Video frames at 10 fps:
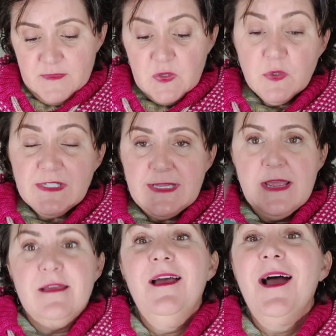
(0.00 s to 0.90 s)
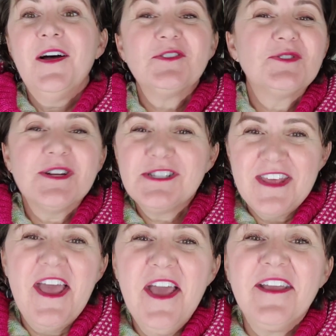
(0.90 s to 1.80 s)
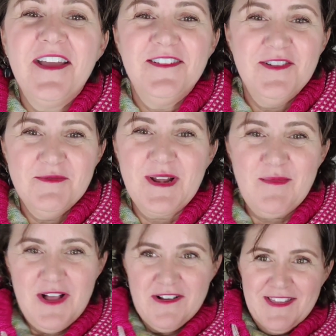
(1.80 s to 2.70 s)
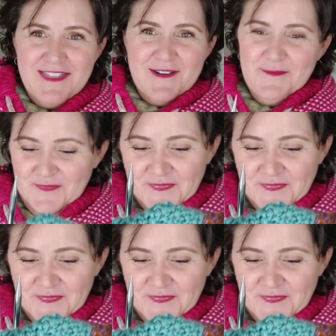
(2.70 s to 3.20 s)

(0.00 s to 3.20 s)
So we'll see. I'll stretch the heck out of it when I block it though.